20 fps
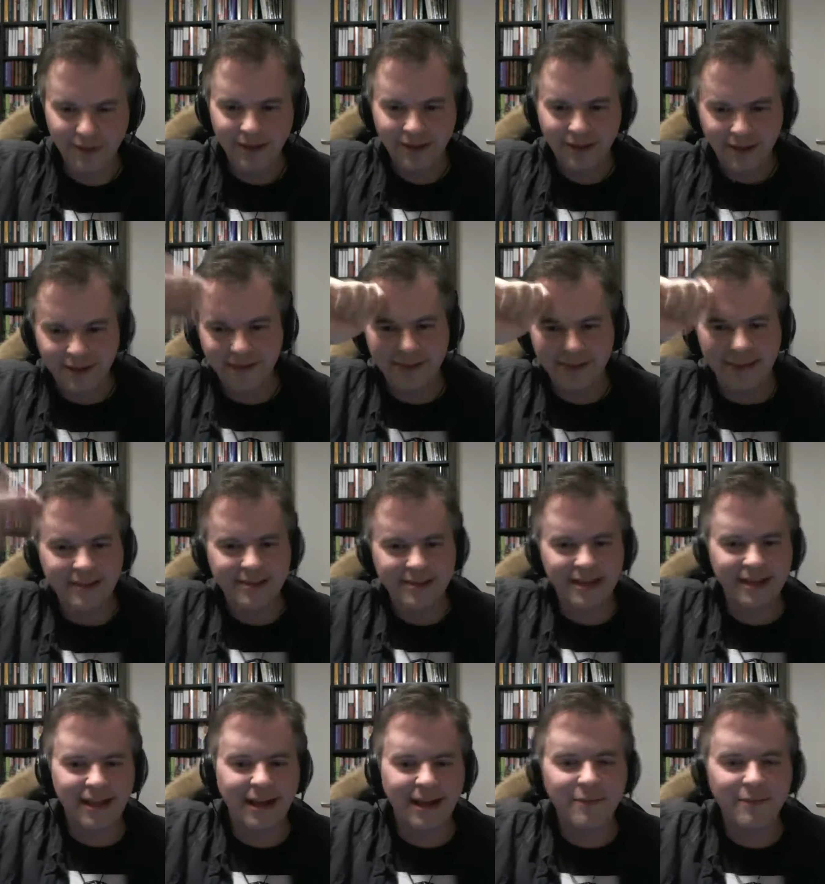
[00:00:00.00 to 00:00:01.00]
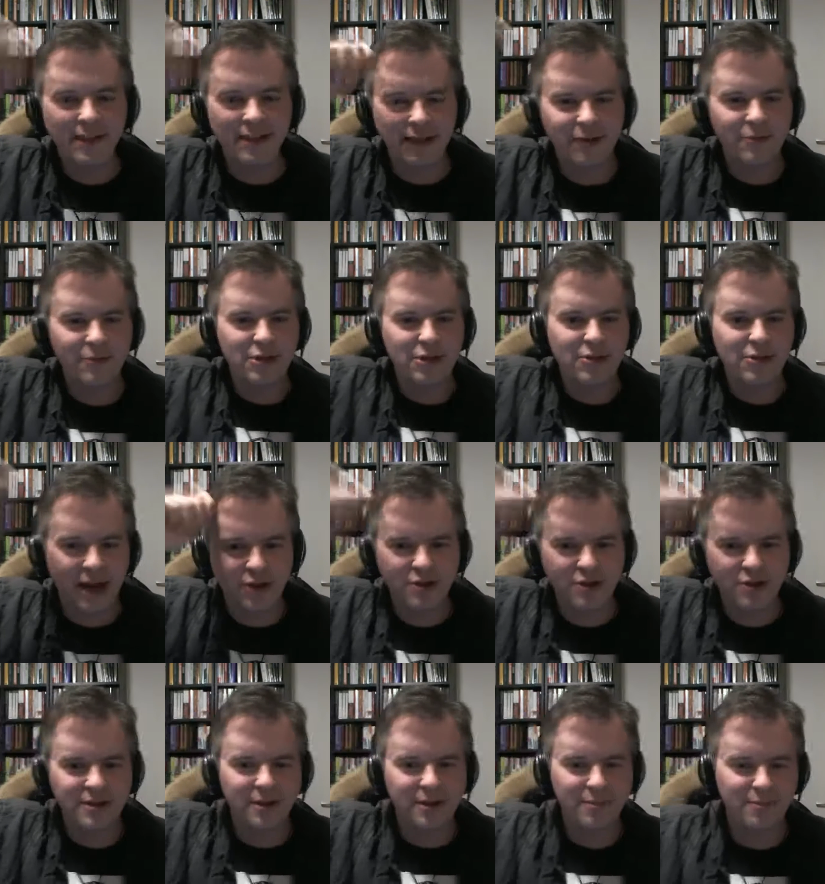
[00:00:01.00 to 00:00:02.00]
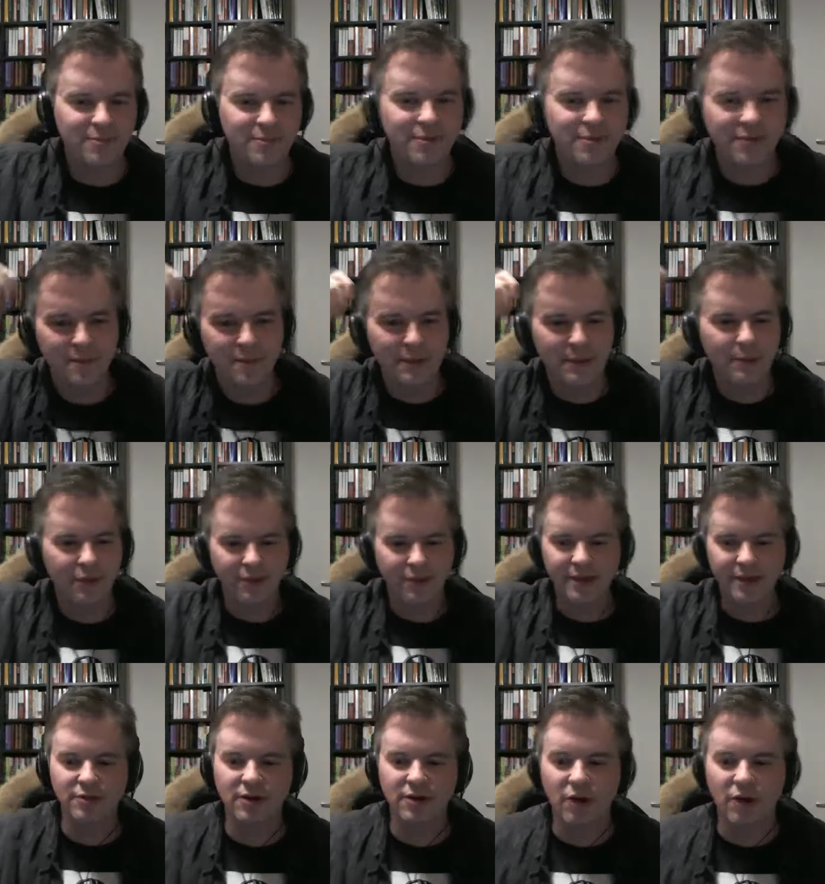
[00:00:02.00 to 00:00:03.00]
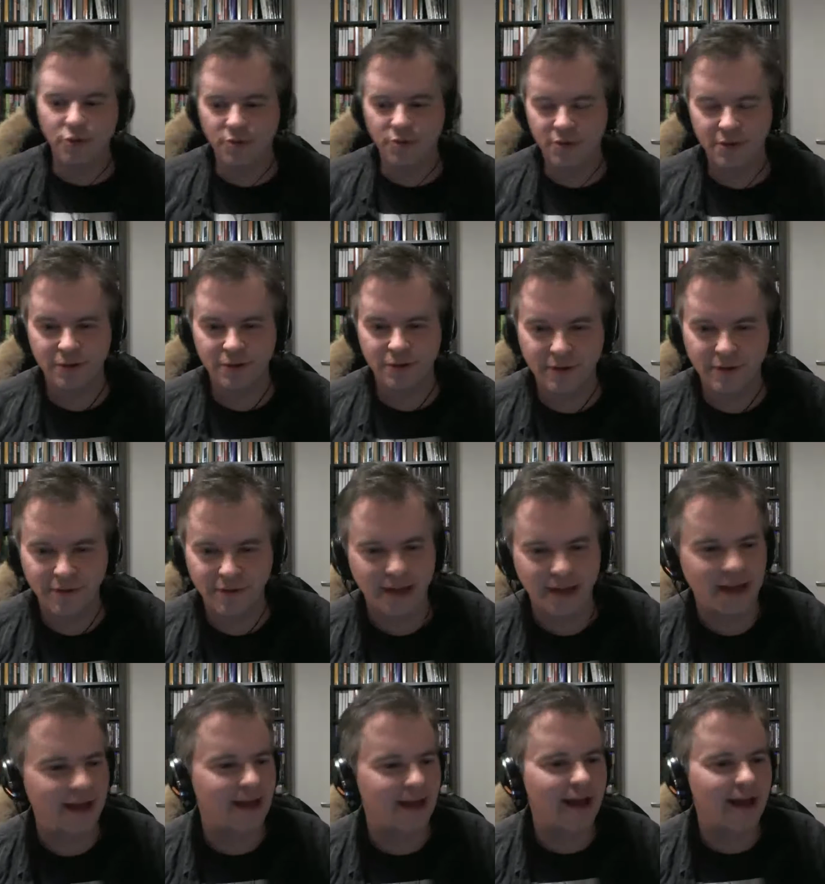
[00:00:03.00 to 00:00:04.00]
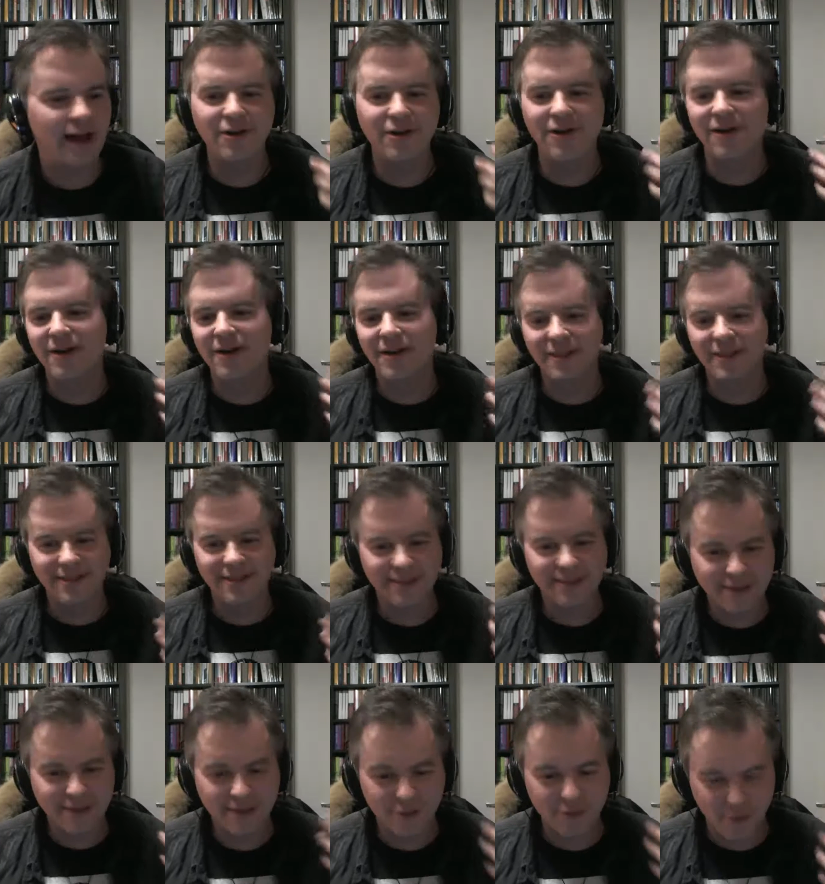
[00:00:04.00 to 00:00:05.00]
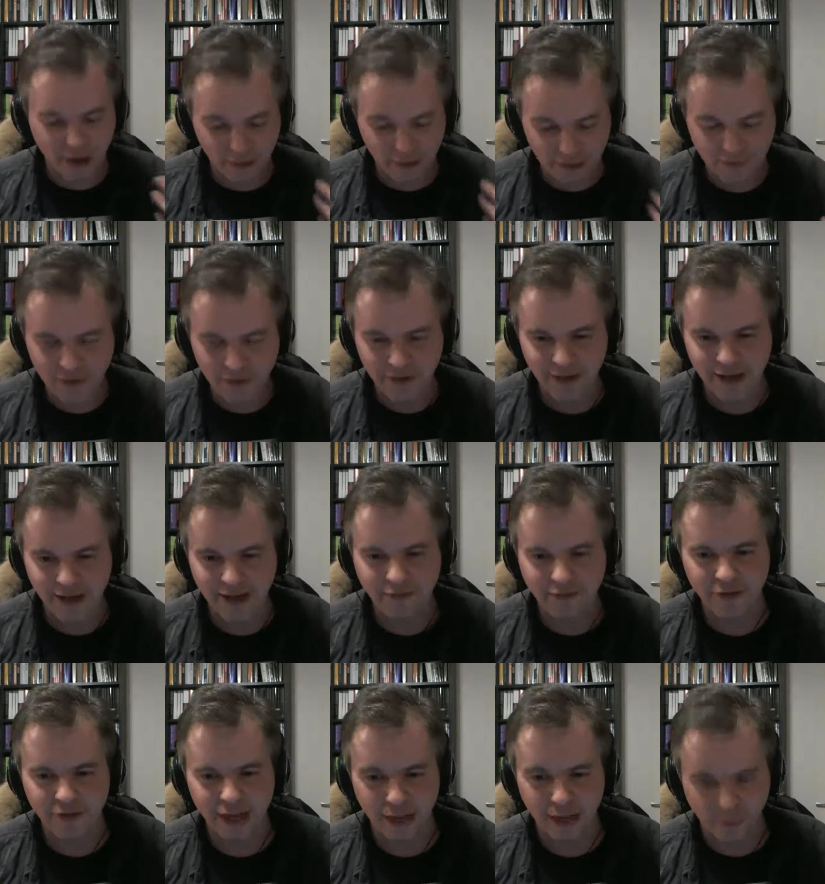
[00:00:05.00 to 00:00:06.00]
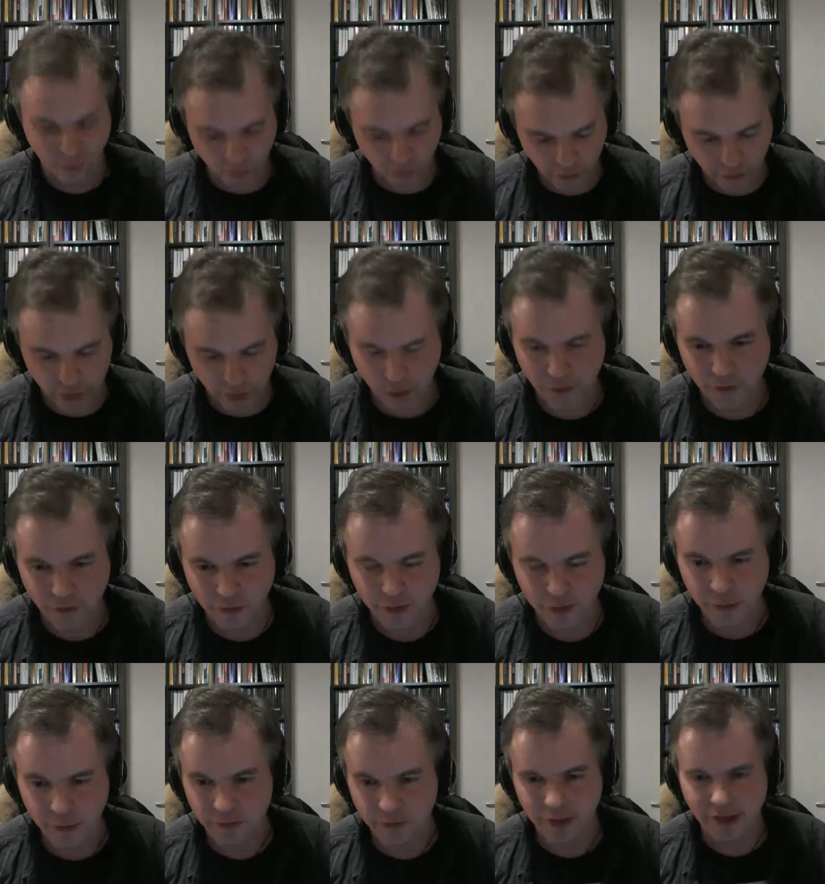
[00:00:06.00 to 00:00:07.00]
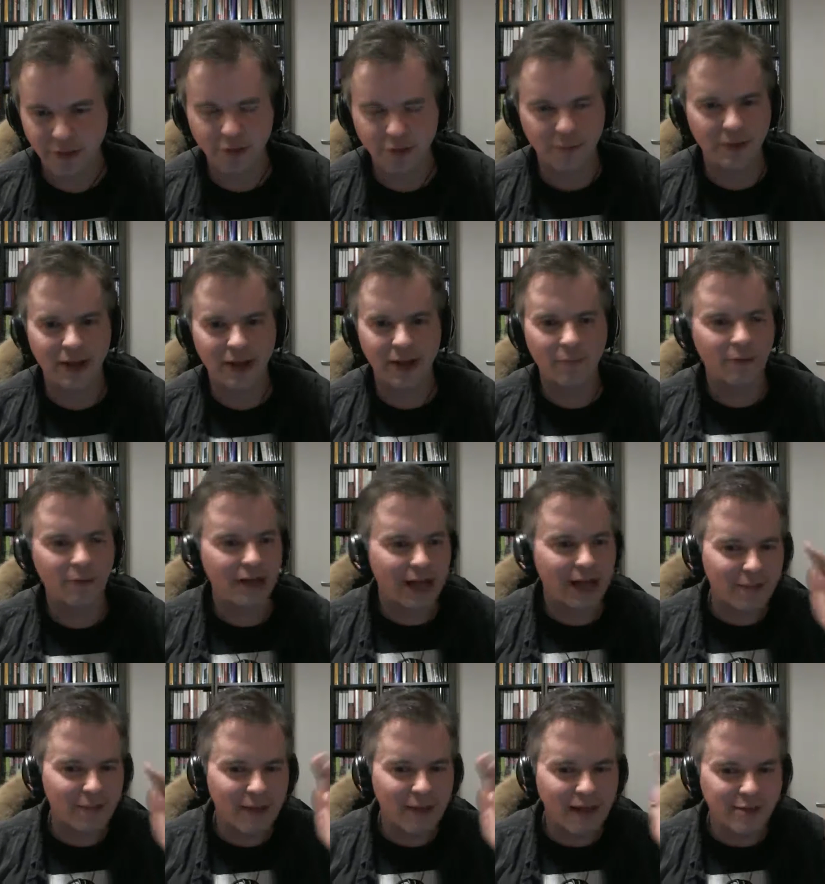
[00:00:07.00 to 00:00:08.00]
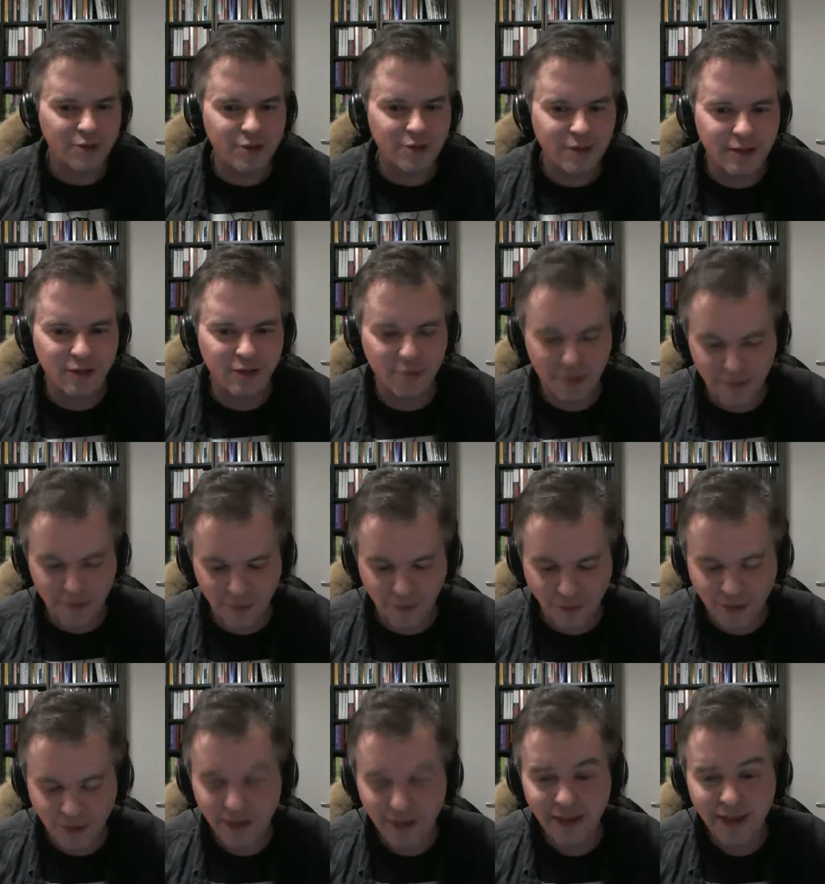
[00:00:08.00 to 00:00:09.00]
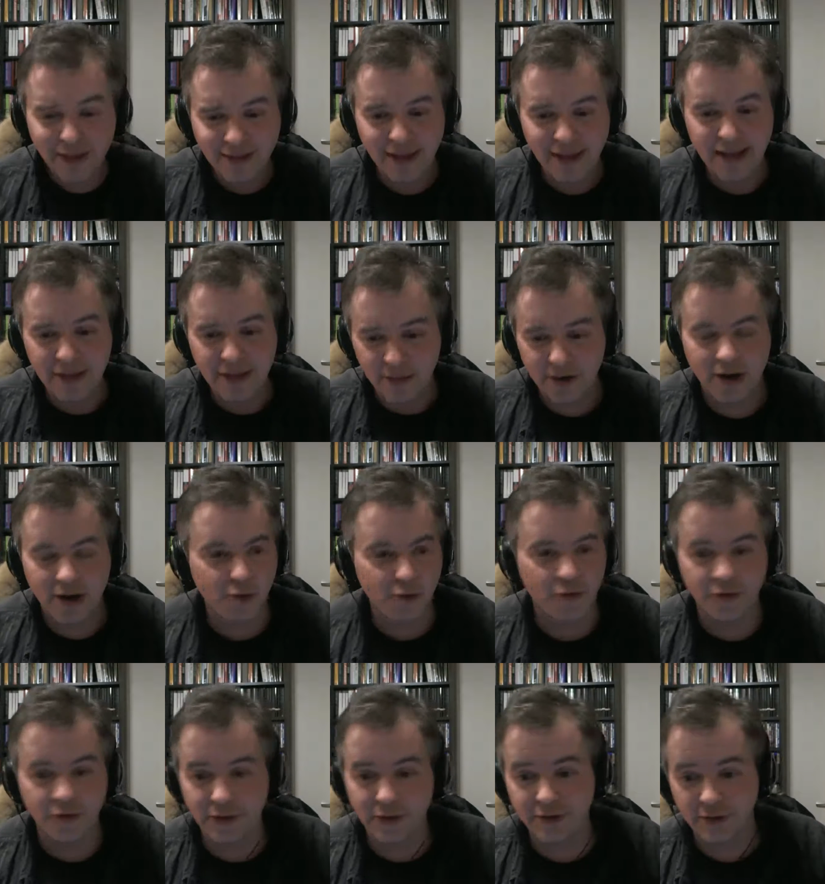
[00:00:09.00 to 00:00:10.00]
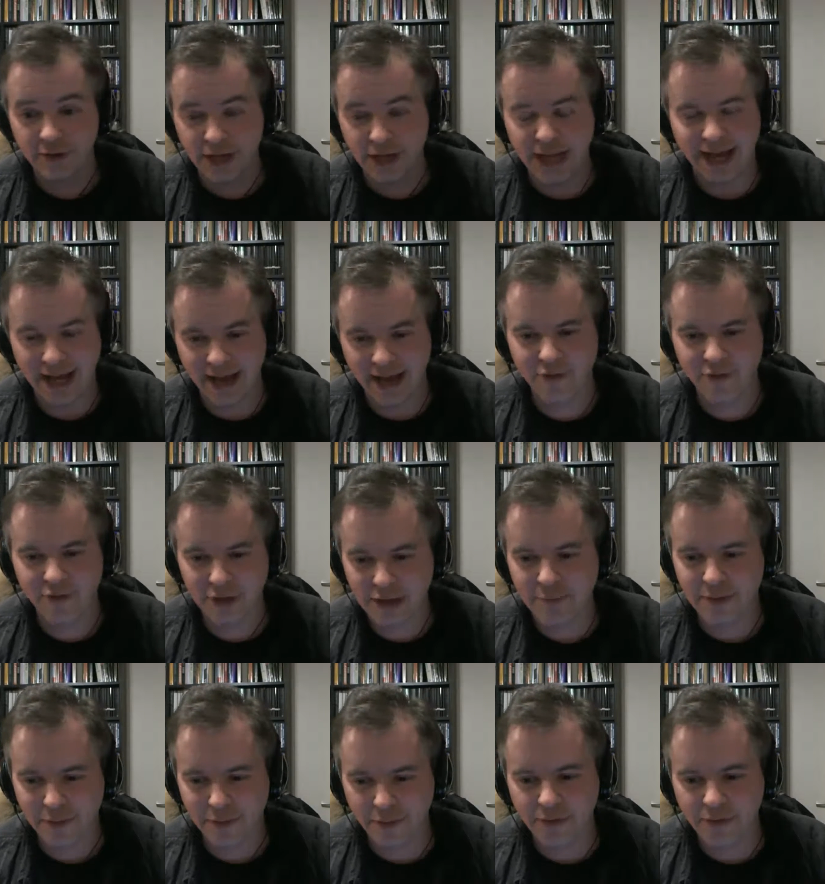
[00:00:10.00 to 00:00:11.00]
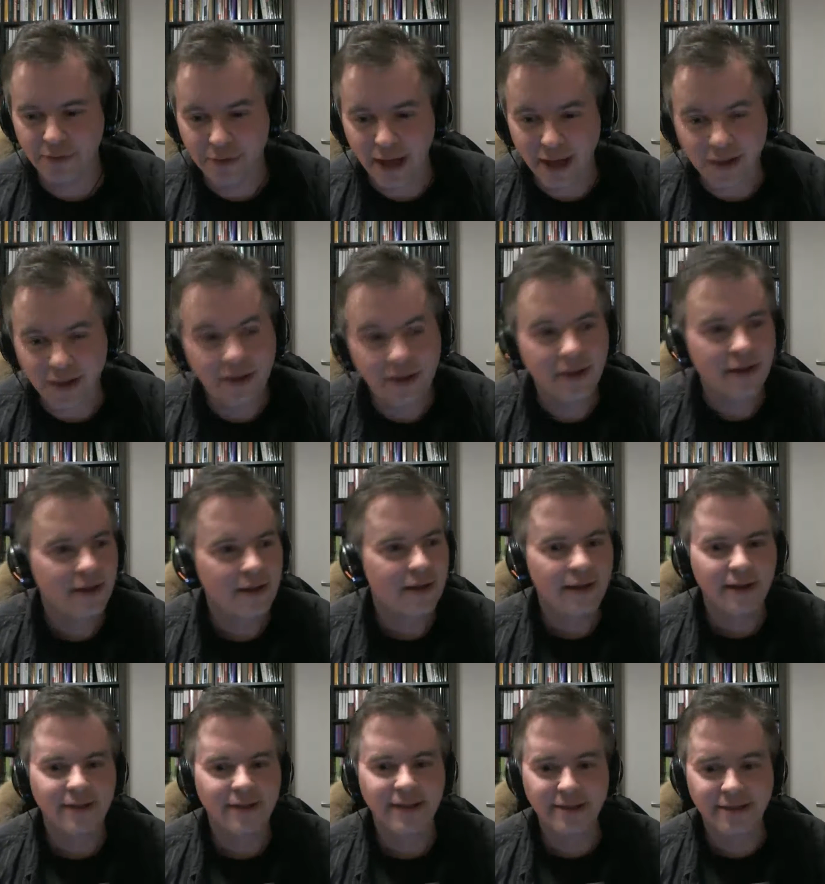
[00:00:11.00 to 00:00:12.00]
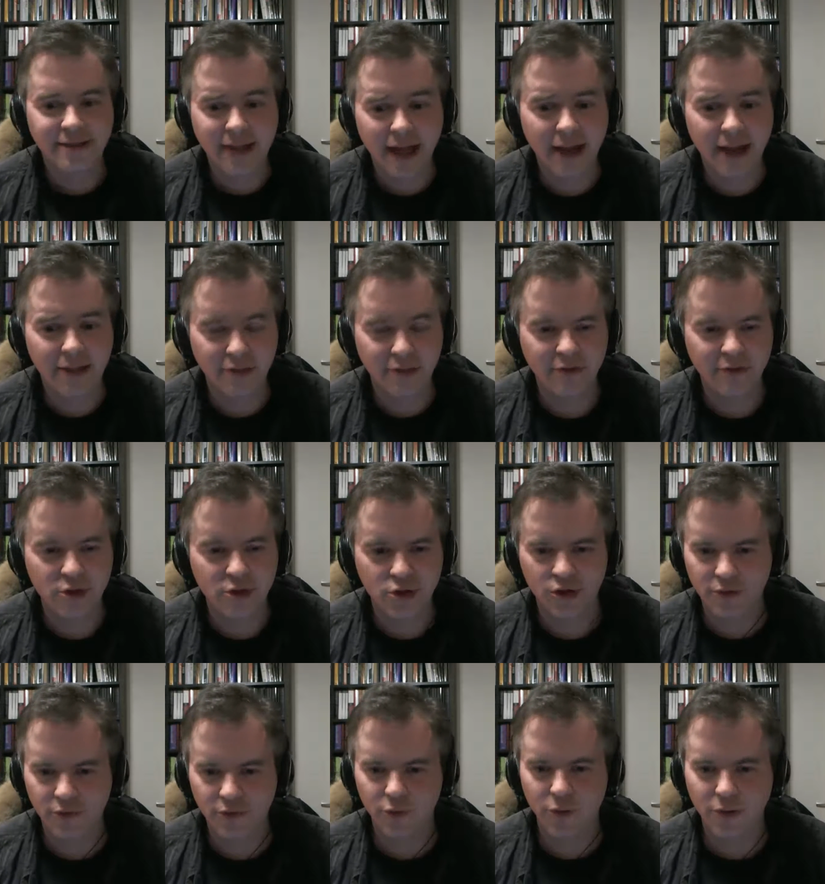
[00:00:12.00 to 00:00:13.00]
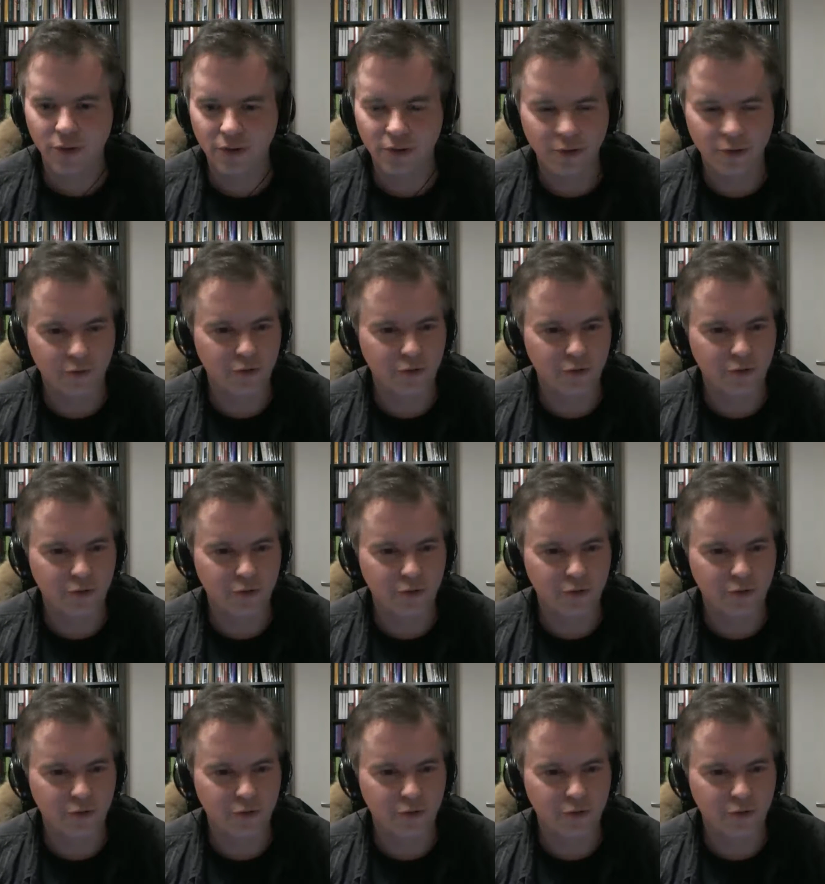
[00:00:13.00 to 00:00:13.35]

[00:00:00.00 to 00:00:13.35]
Is that? I mean, like, when you actually see people that take their culture seriously, and I don't know. This is how I feel like I'm grossly oversimplifying this, but when I imagine these people taking their culture seriously, and I have seen people do that, that's not their vision of the world.